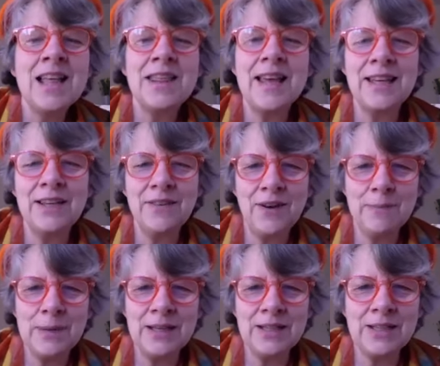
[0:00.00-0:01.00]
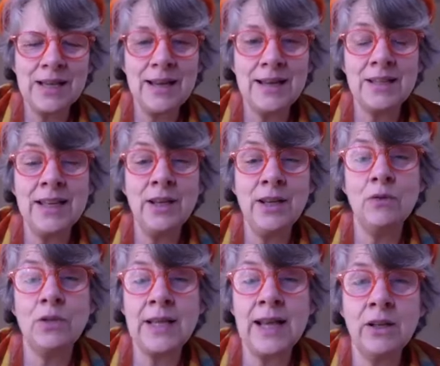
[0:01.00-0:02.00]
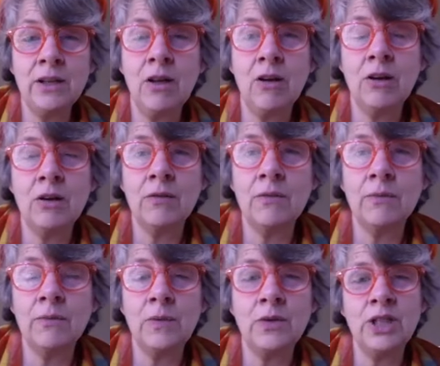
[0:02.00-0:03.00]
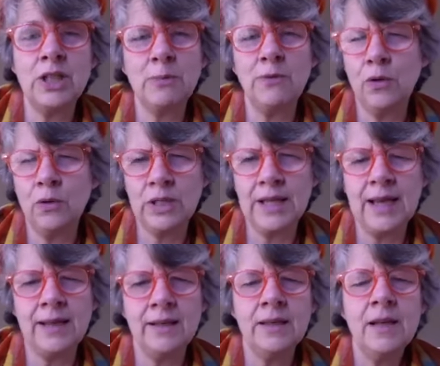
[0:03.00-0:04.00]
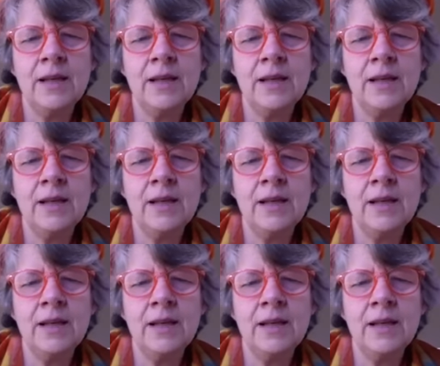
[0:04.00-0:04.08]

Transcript: Thank you very much. And I'll see you 10 o'clock or just before 10.